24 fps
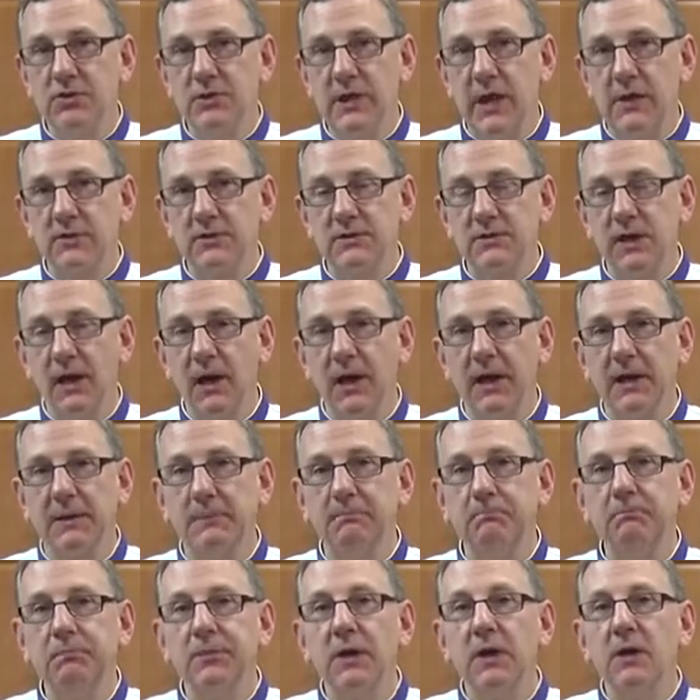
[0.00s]

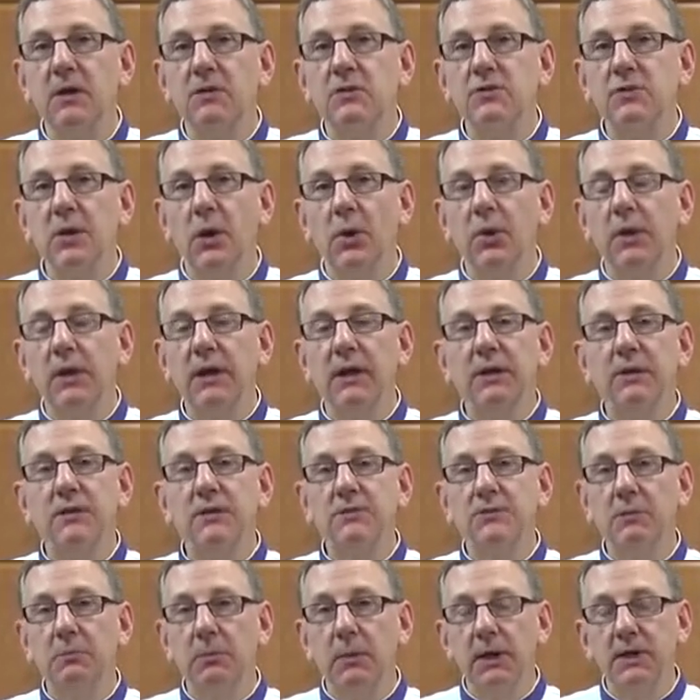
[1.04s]
outside. So
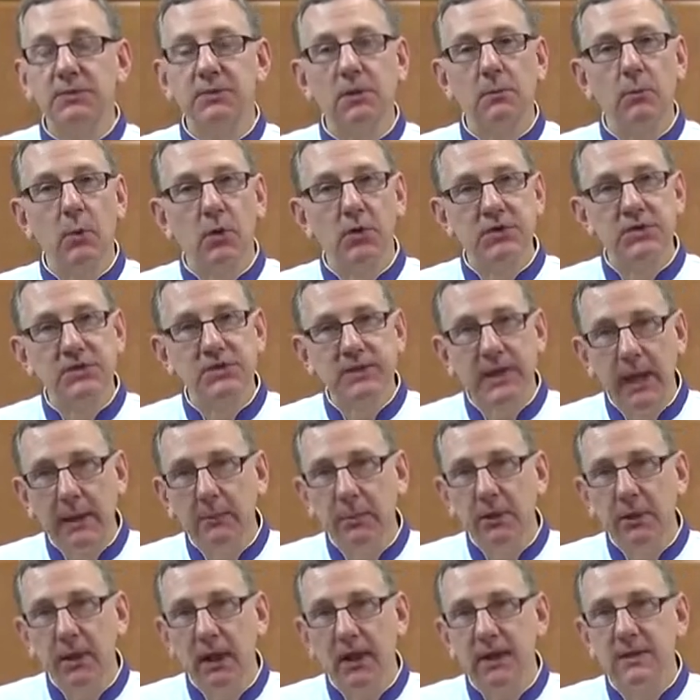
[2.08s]
it's a more
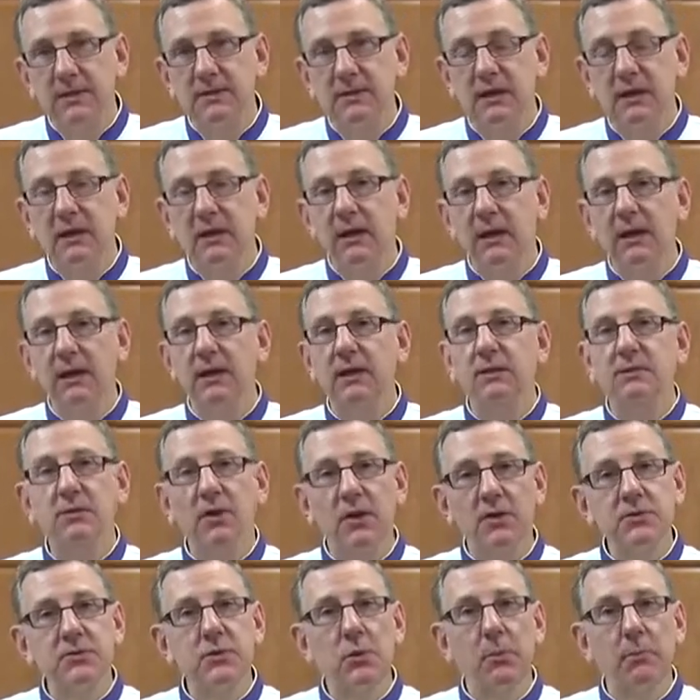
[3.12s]
stable icing, and it's
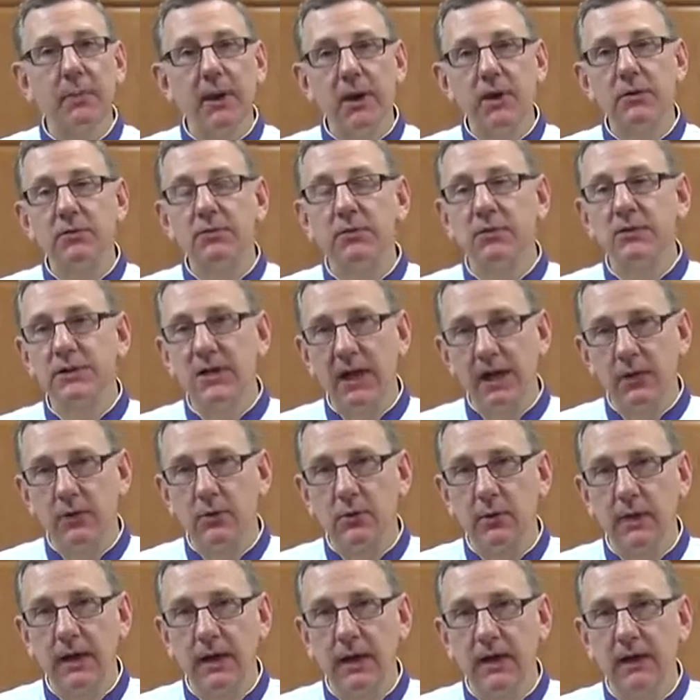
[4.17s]
also better for
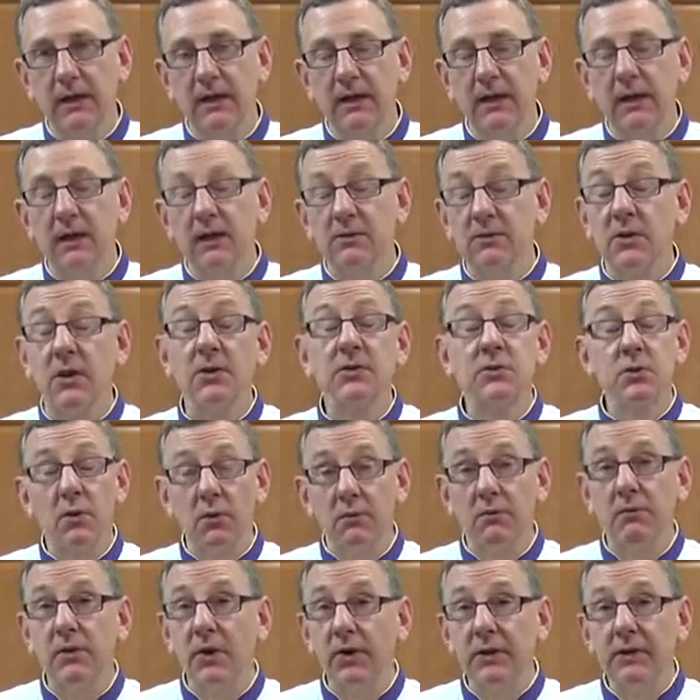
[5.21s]
decorating. It's also a
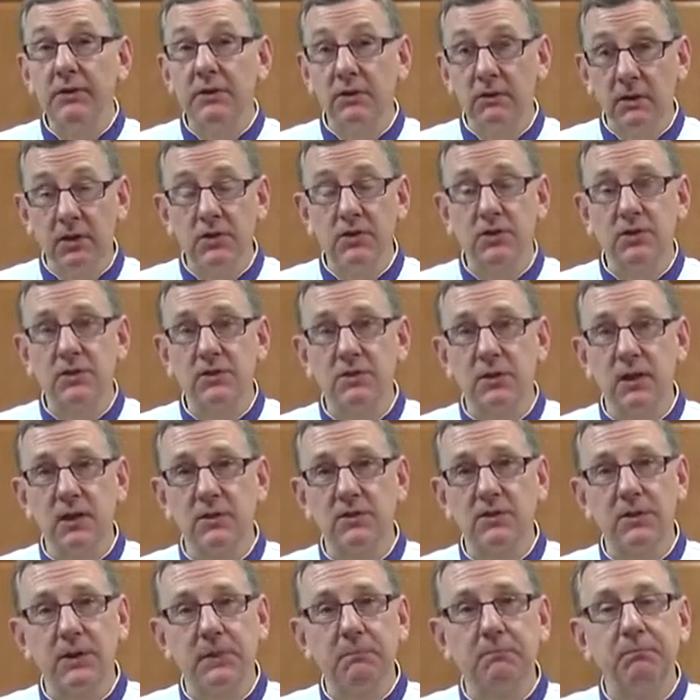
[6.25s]
very delicious
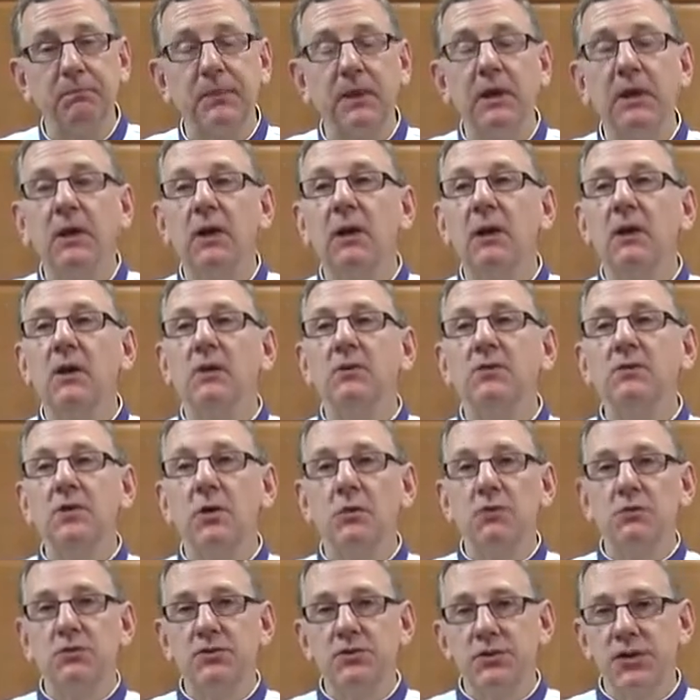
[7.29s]
icing.
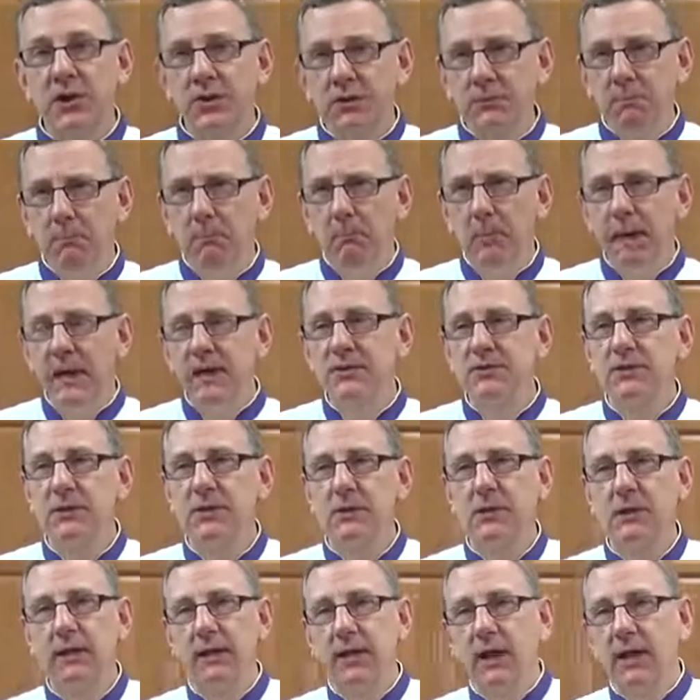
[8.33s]
So just
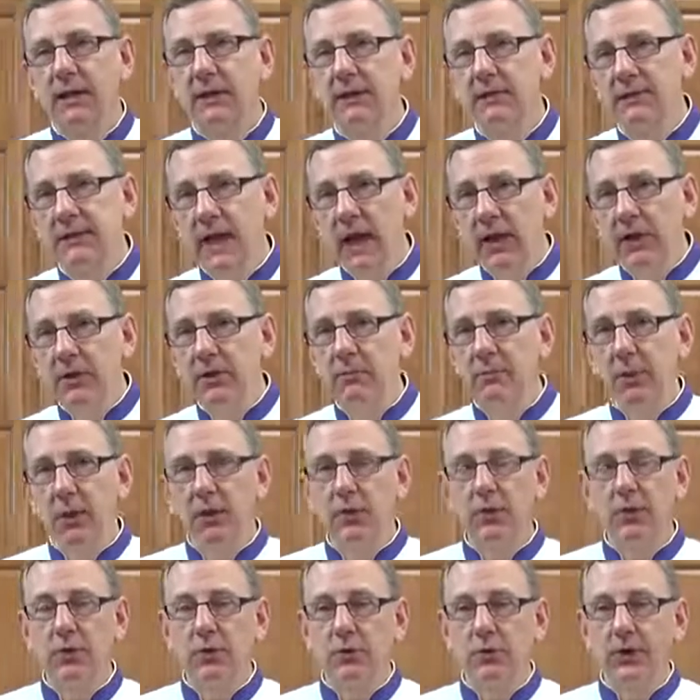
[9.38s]
basically, an Italian
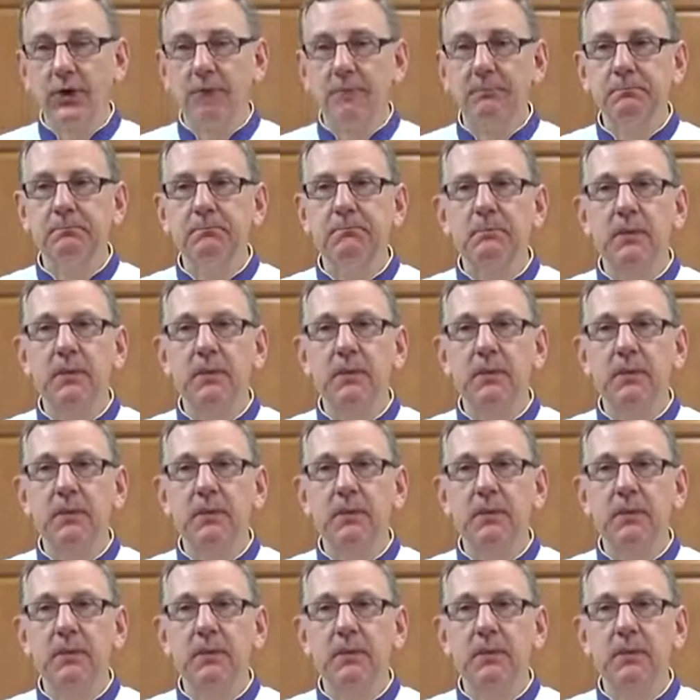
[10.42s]
buttercream